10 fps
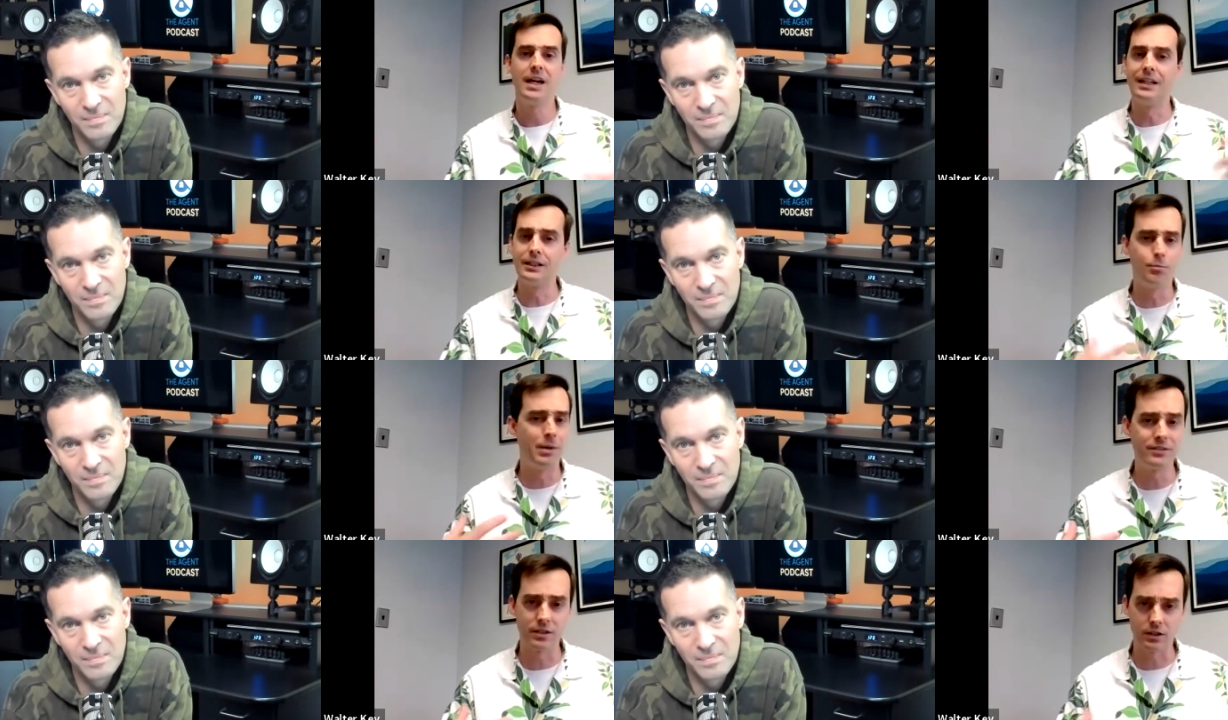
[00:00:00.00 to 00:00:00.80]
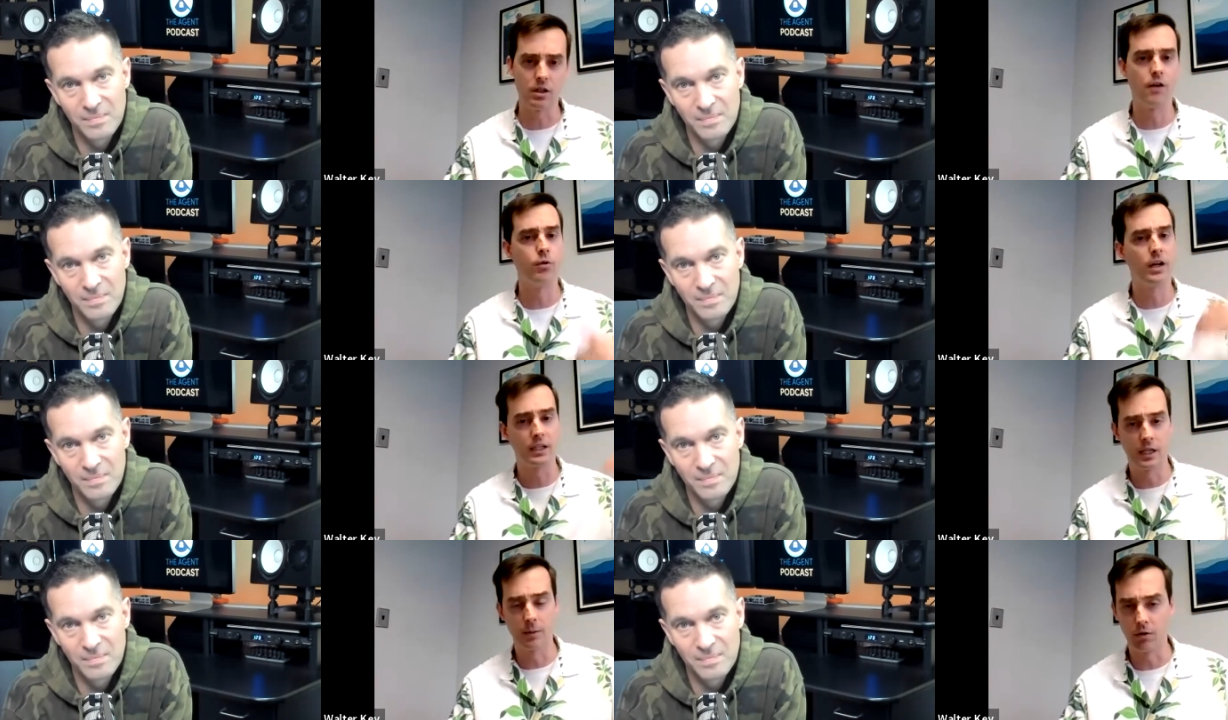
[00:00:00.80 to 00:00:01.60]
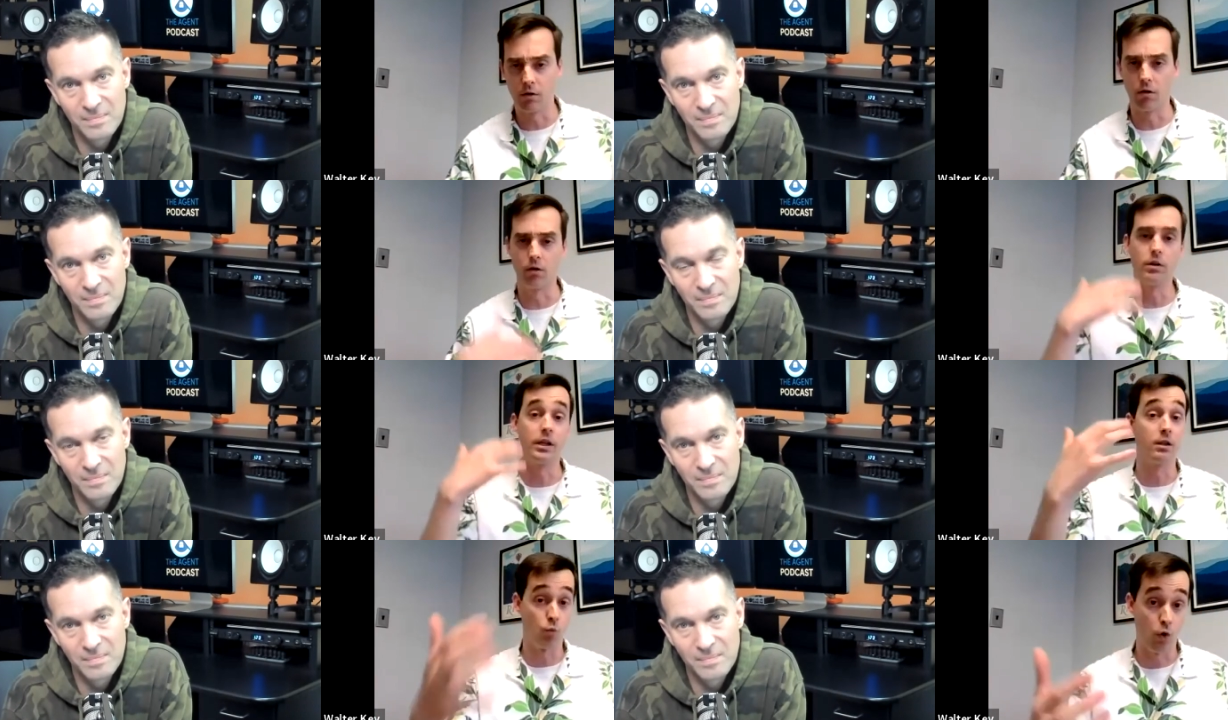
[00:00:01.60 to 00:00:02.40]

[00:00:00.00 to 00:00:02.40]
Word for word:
Speaker 1: And it's basic stuff, right? Get up a little early,